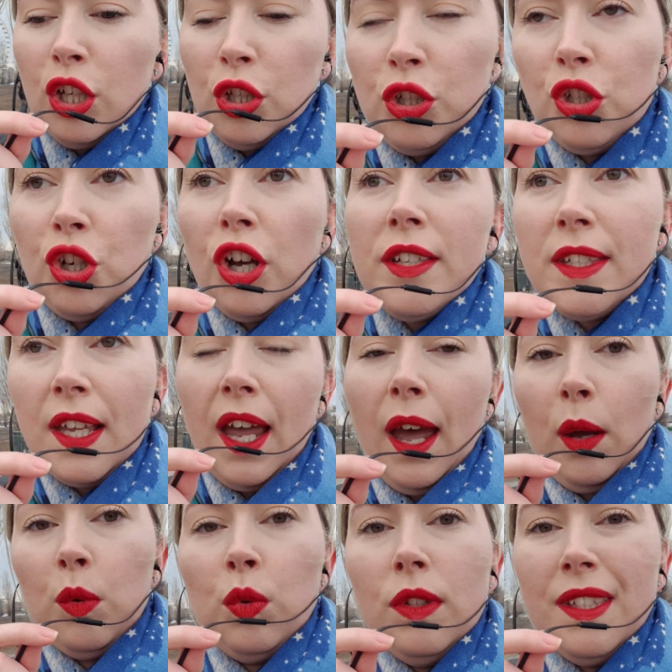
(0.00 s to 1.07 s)
just
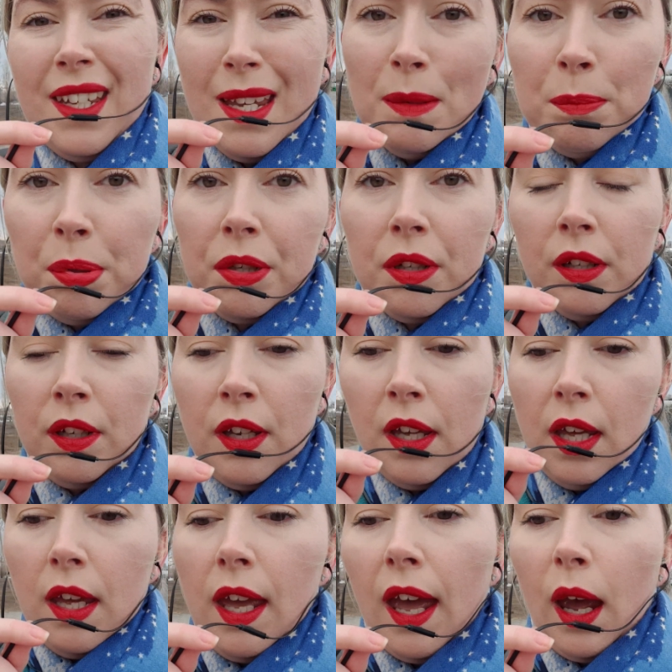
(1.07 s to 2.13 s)
how deep
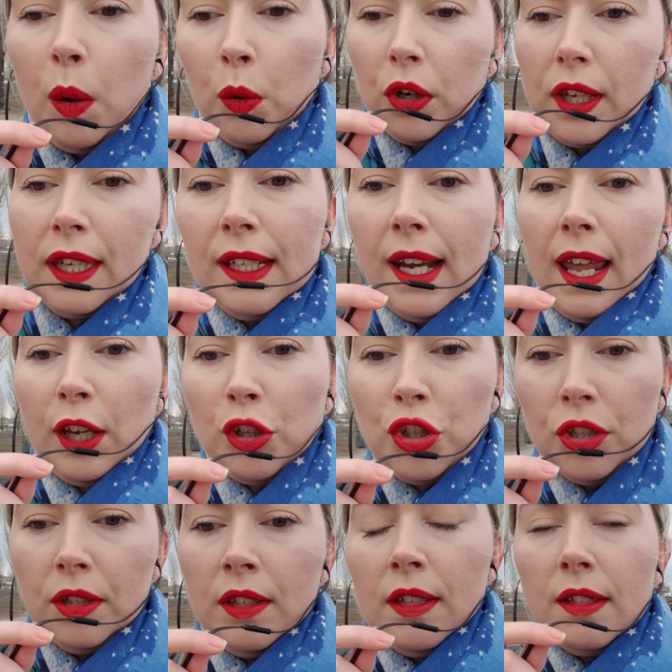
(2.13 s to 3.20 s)
our
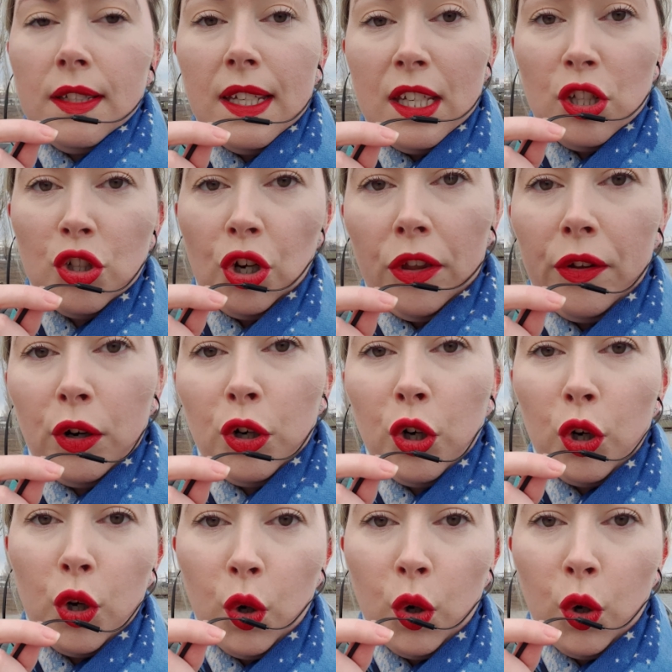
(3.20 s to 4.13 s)
connection to each other